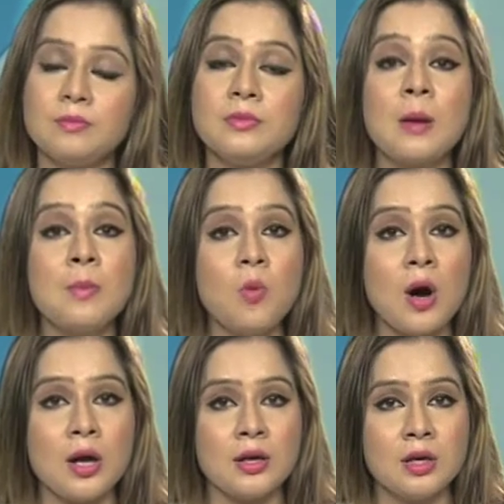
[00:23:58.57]
Number
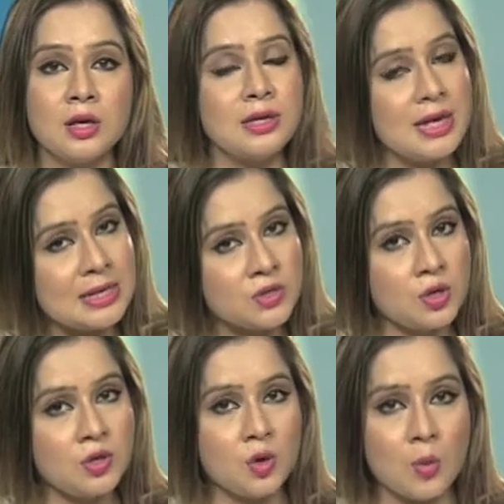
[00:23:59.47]
one, yes
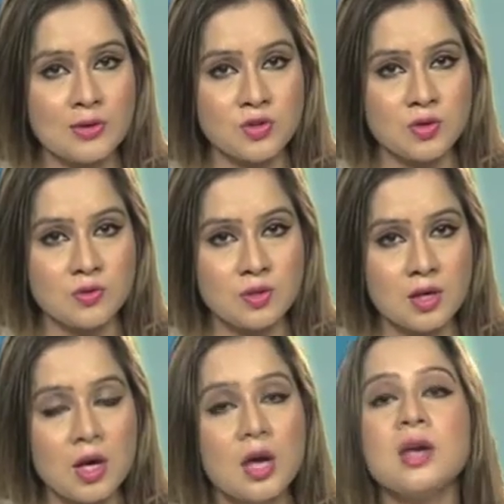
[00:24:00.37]
or no questions.
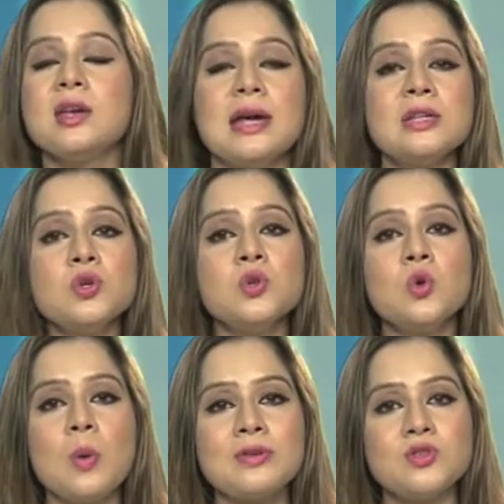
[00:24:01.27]
Yes or no
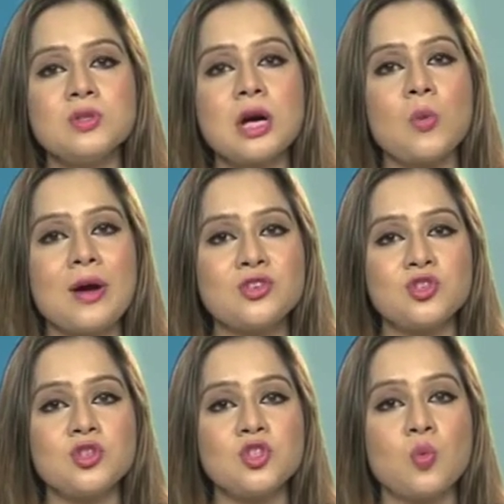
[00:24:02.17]
questions are
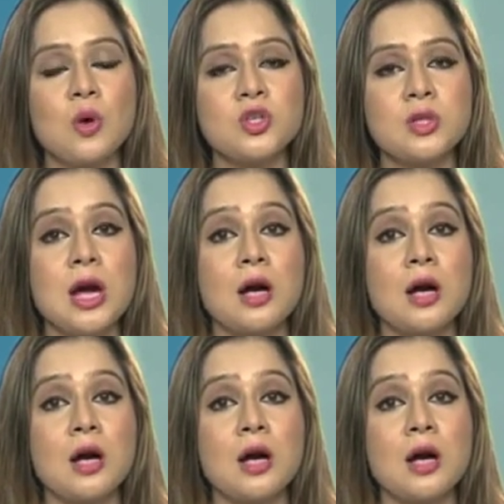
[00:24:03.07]
questions to which the